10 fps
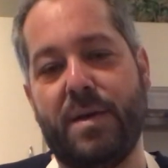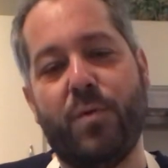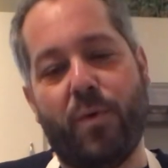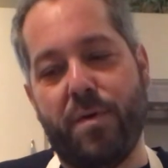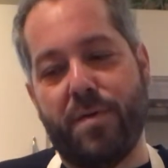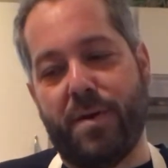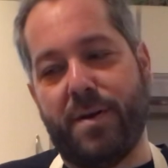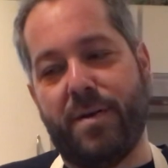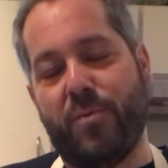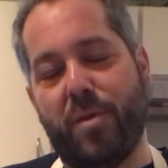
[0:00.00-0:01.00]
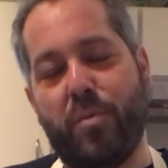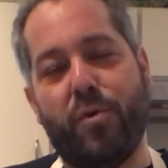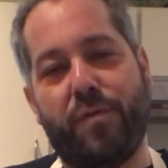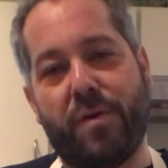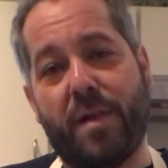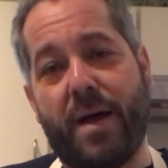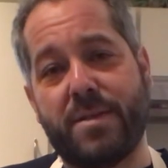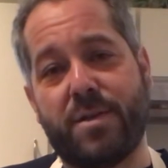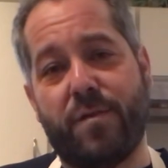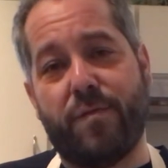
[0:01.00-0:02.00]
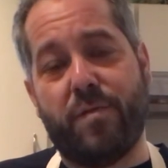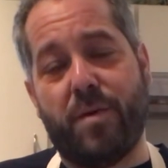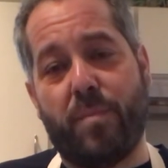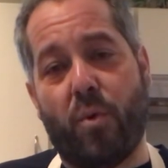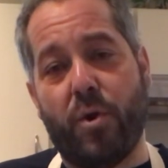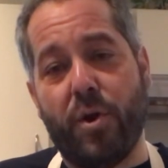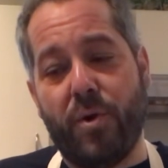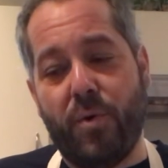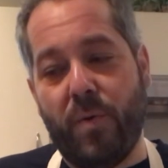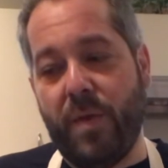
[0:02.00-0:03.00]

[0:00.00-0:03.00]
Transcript: with a beautiful glass of Bordeaux,